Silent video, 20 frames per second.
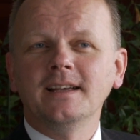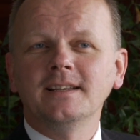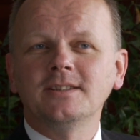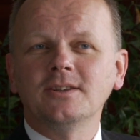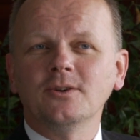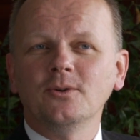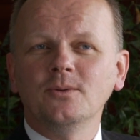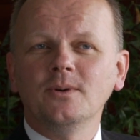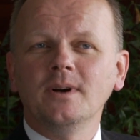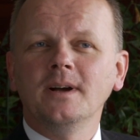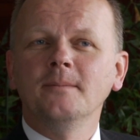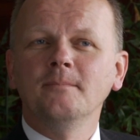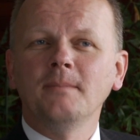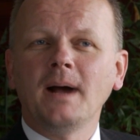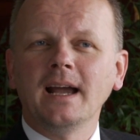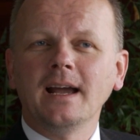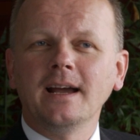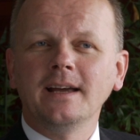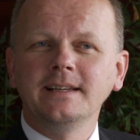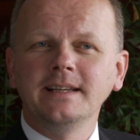So
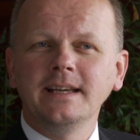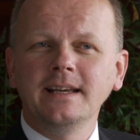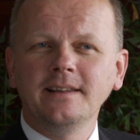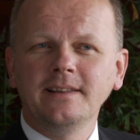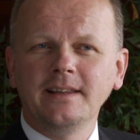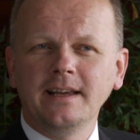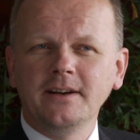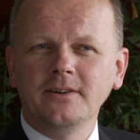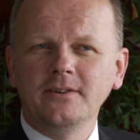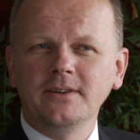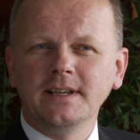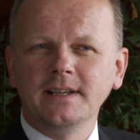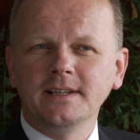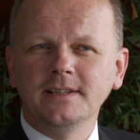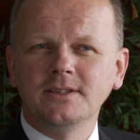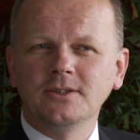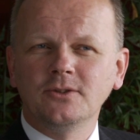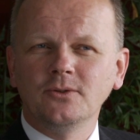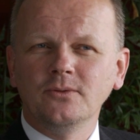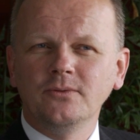my idea there
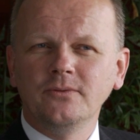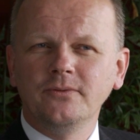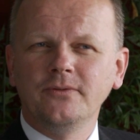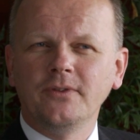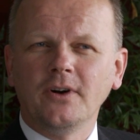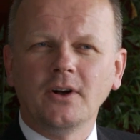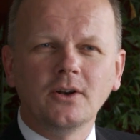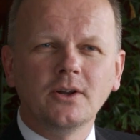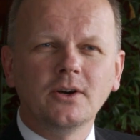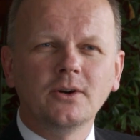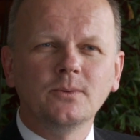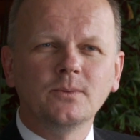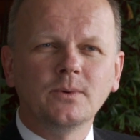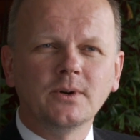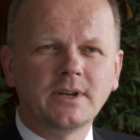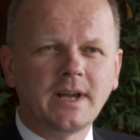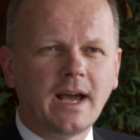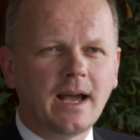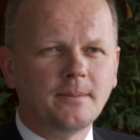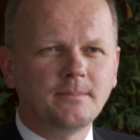is to follow
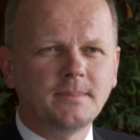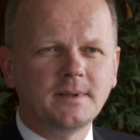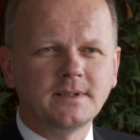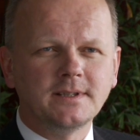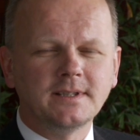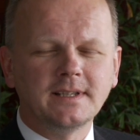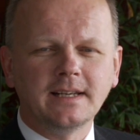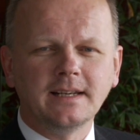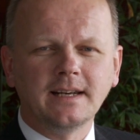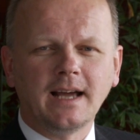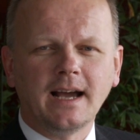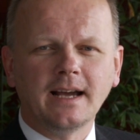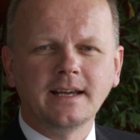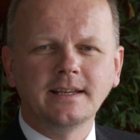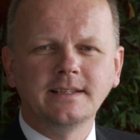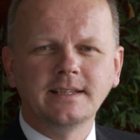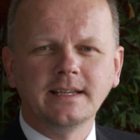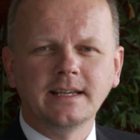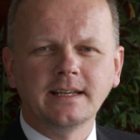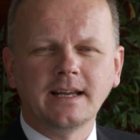what happens in
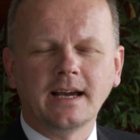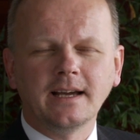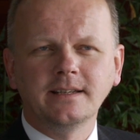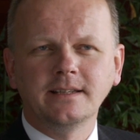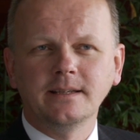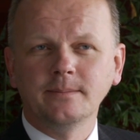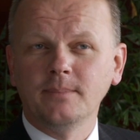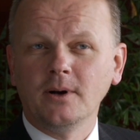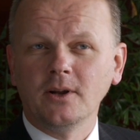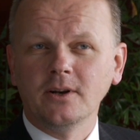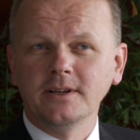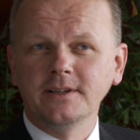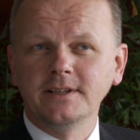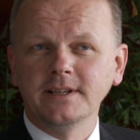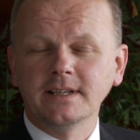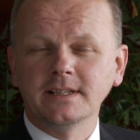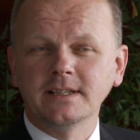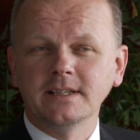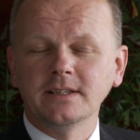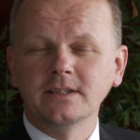IT and IT
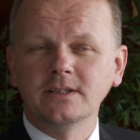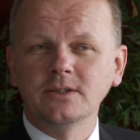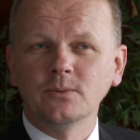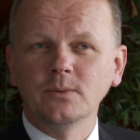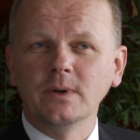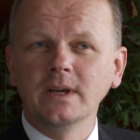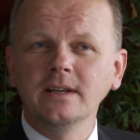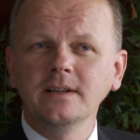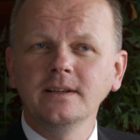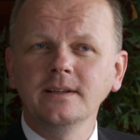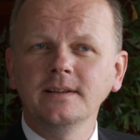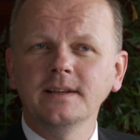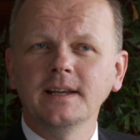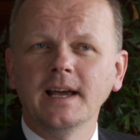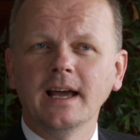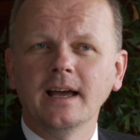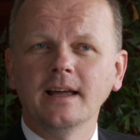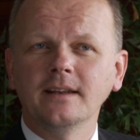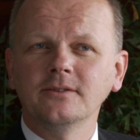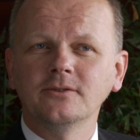politics in Sweden
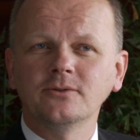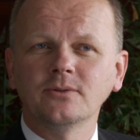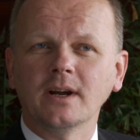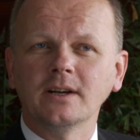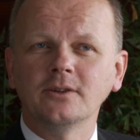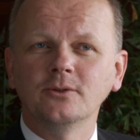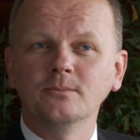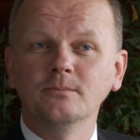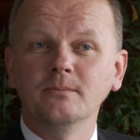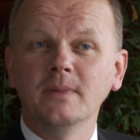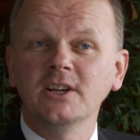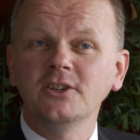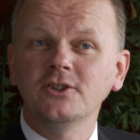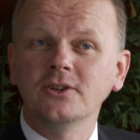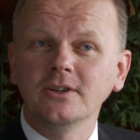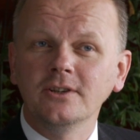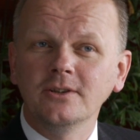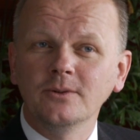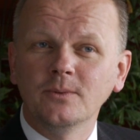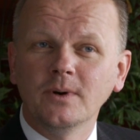and try to
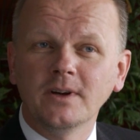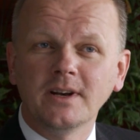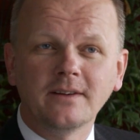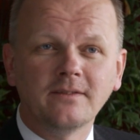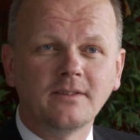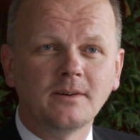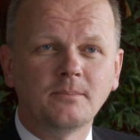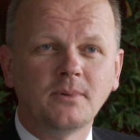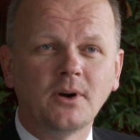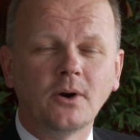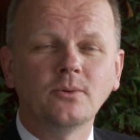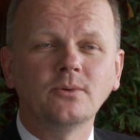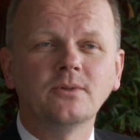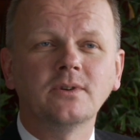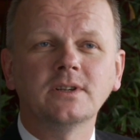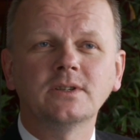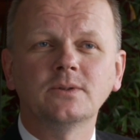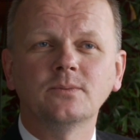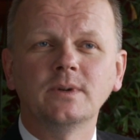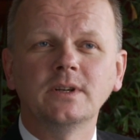measure whatever
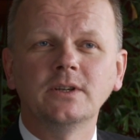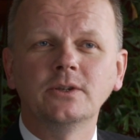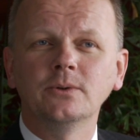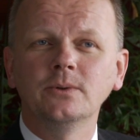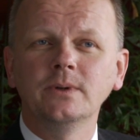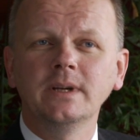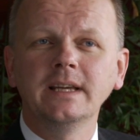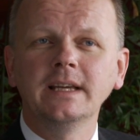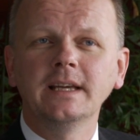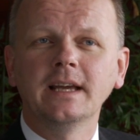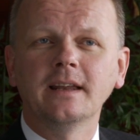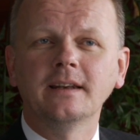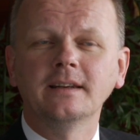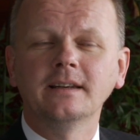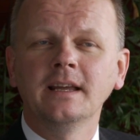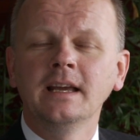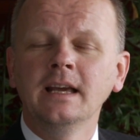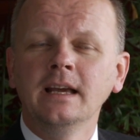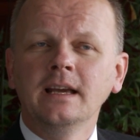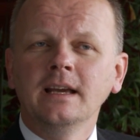progress we're doing
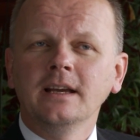and